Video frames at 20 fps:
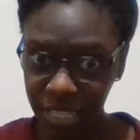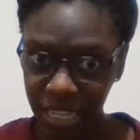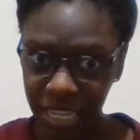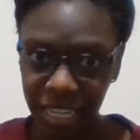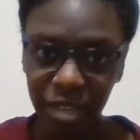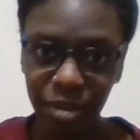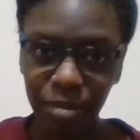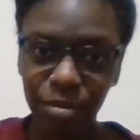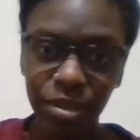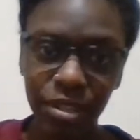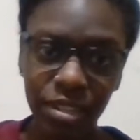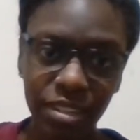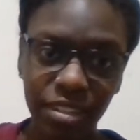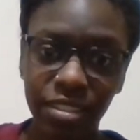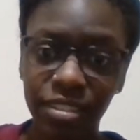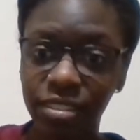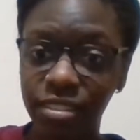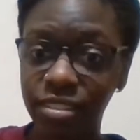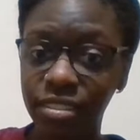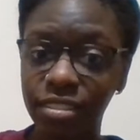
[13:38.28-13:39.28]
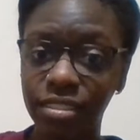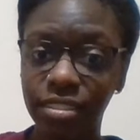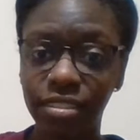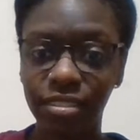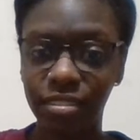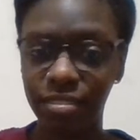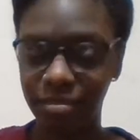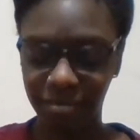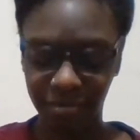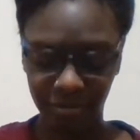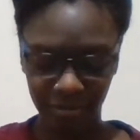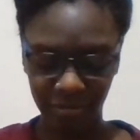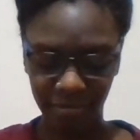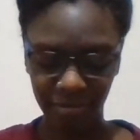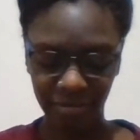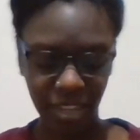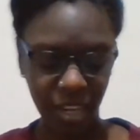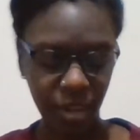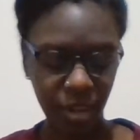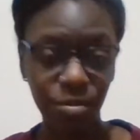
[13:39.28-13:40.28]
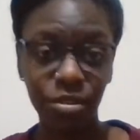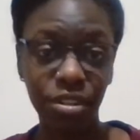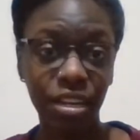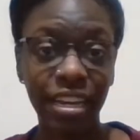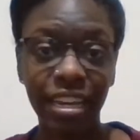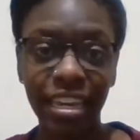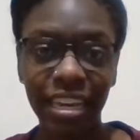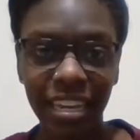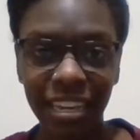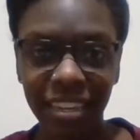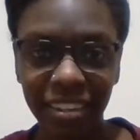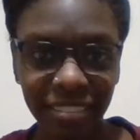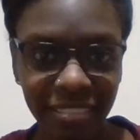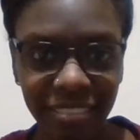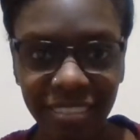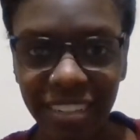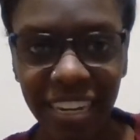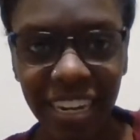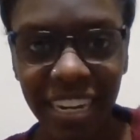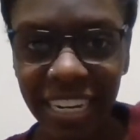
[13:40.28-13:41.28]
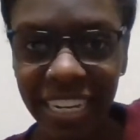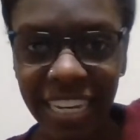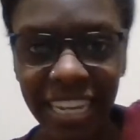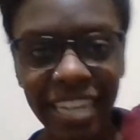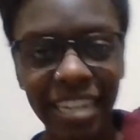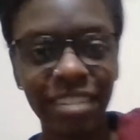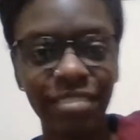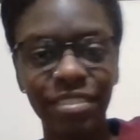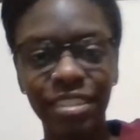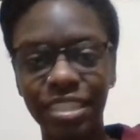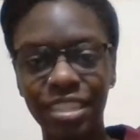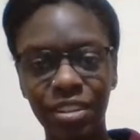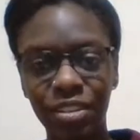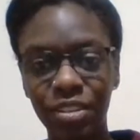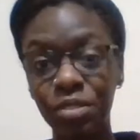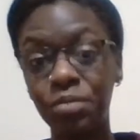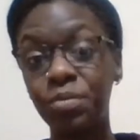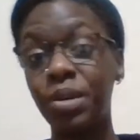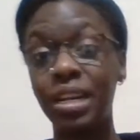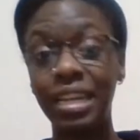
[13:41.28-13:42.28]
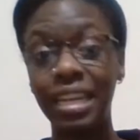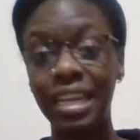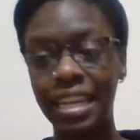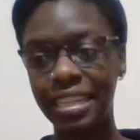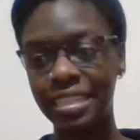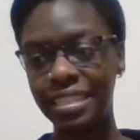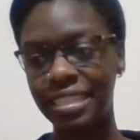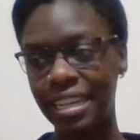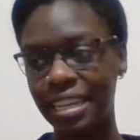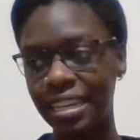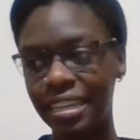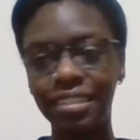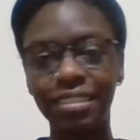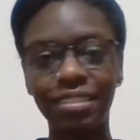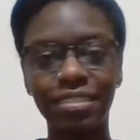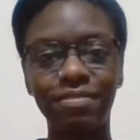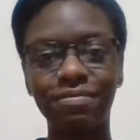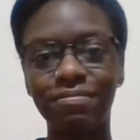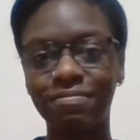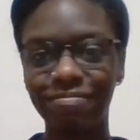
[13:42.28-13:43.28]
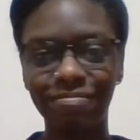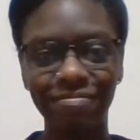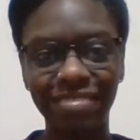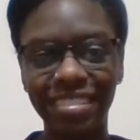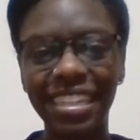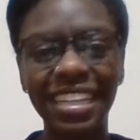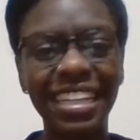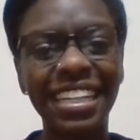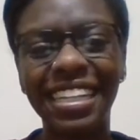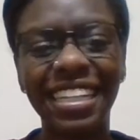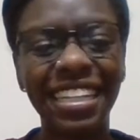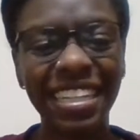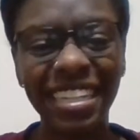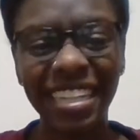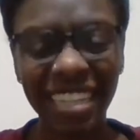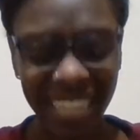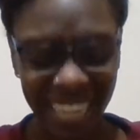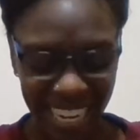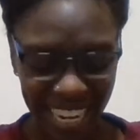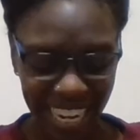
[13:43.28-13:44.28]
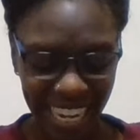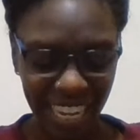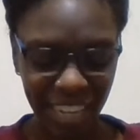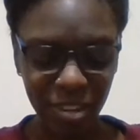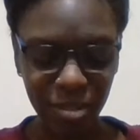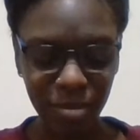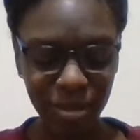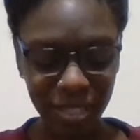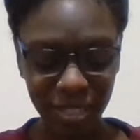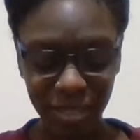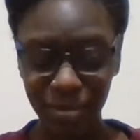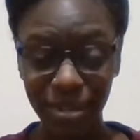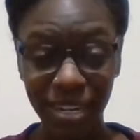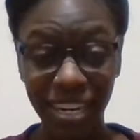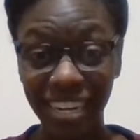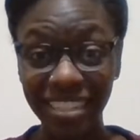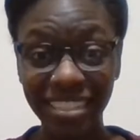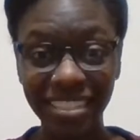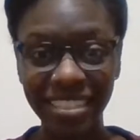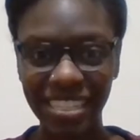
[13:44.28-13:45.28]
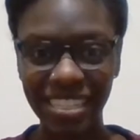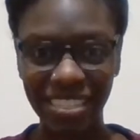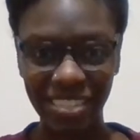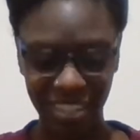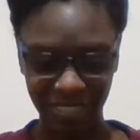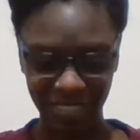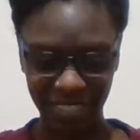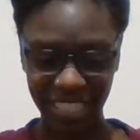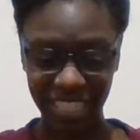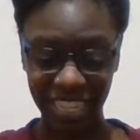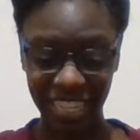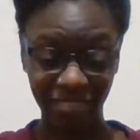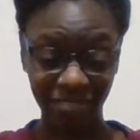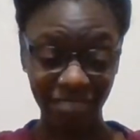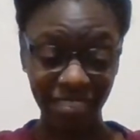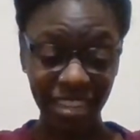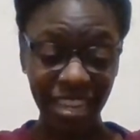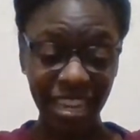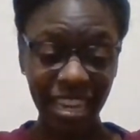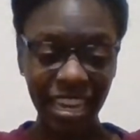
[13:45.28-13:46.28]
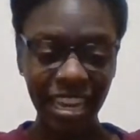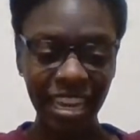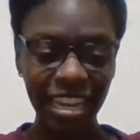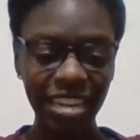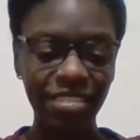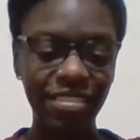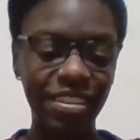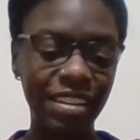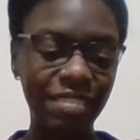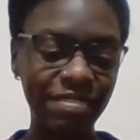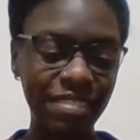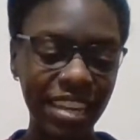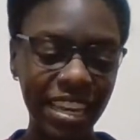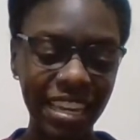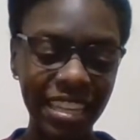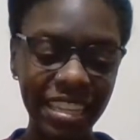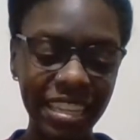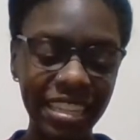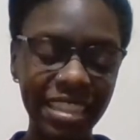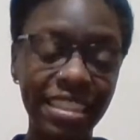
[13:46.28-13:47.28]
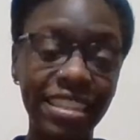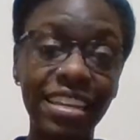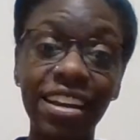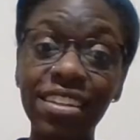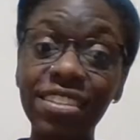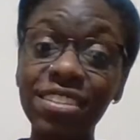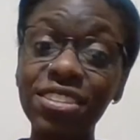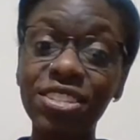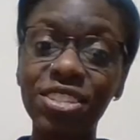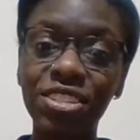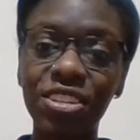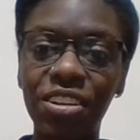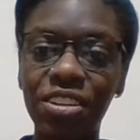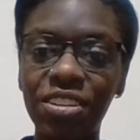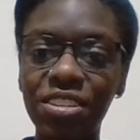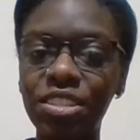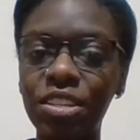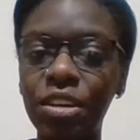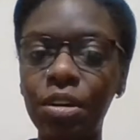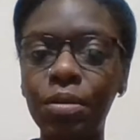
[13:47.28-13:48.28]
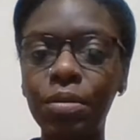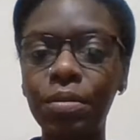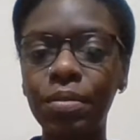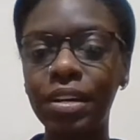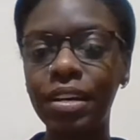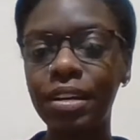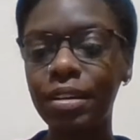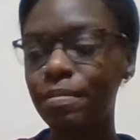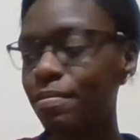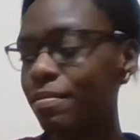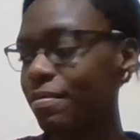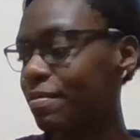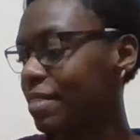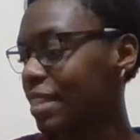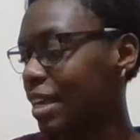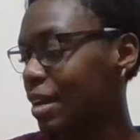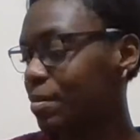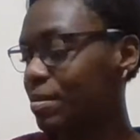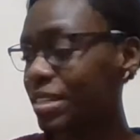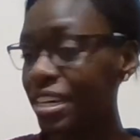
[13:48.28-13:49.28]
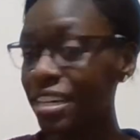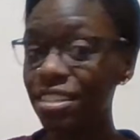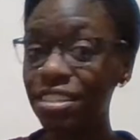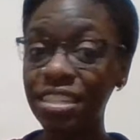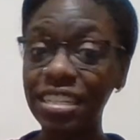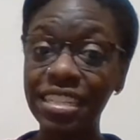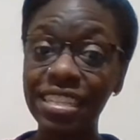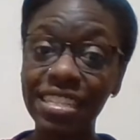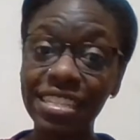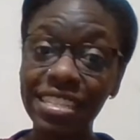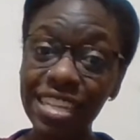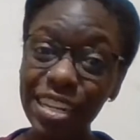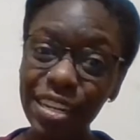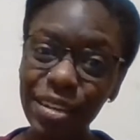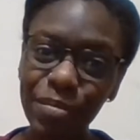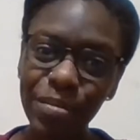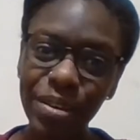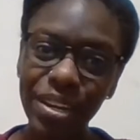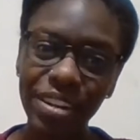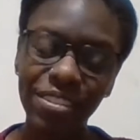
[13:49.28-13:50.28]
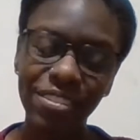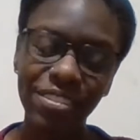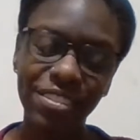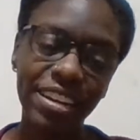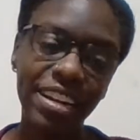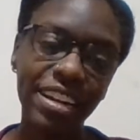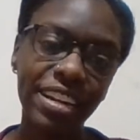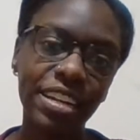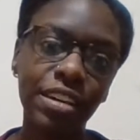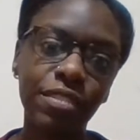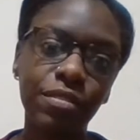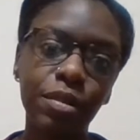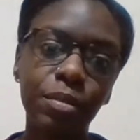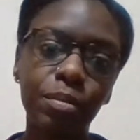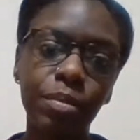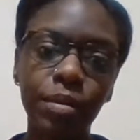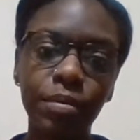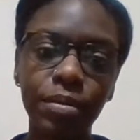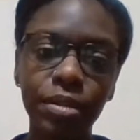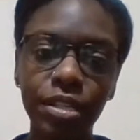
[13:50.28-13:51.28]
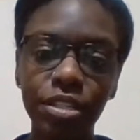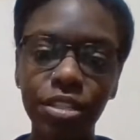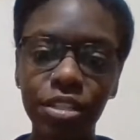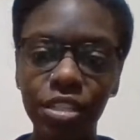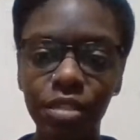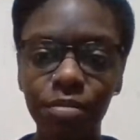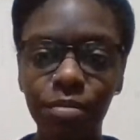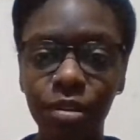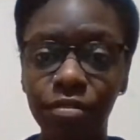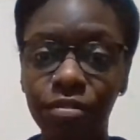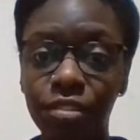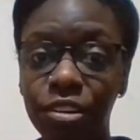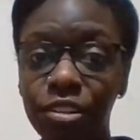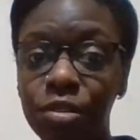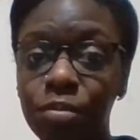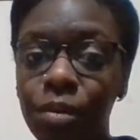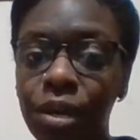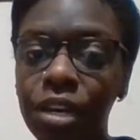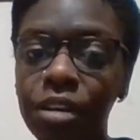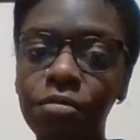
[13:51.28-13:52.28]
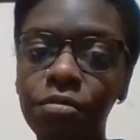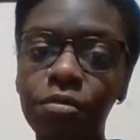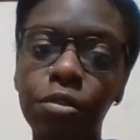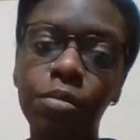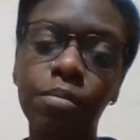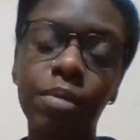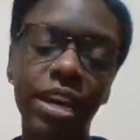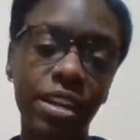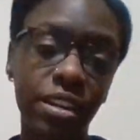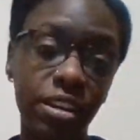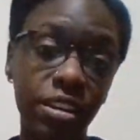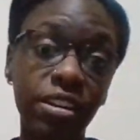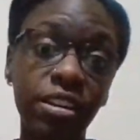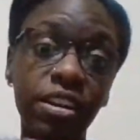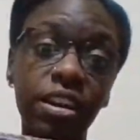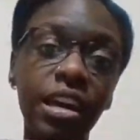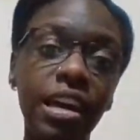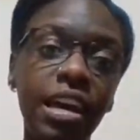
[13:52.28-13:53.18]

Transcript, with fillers: say it because I can't even tell you why I can't say it. It'll be a surprise. That's all I'm going to say. Anyway, and then the other shawl, so that was actually the second pattern that I had ever published. It's my first paid-for pattern.